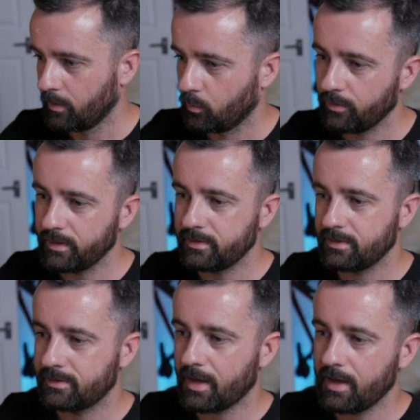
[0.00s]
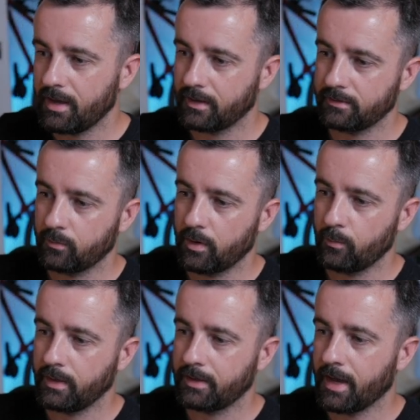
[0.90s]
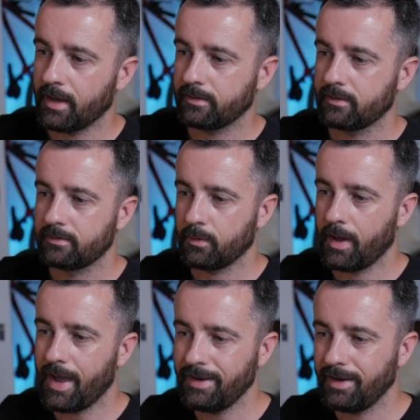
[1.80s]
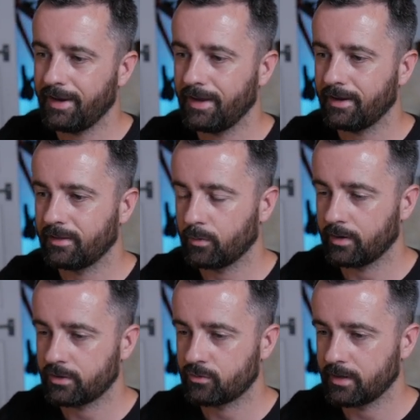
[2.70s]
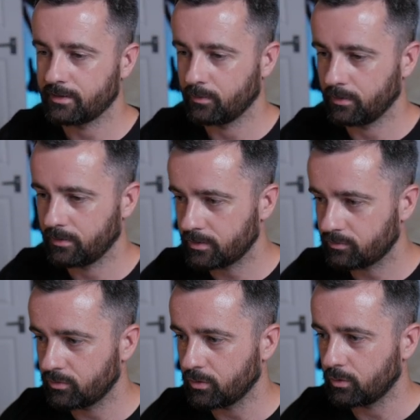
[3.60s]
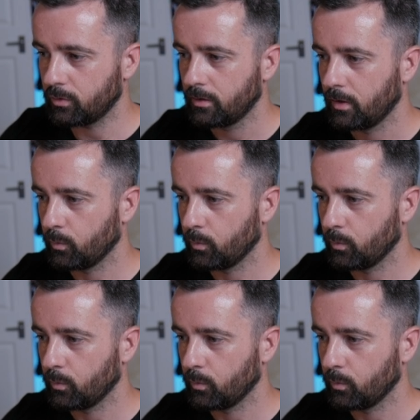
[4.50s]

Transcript: What this is saying is that when we get to any link that we're extracting with this rule,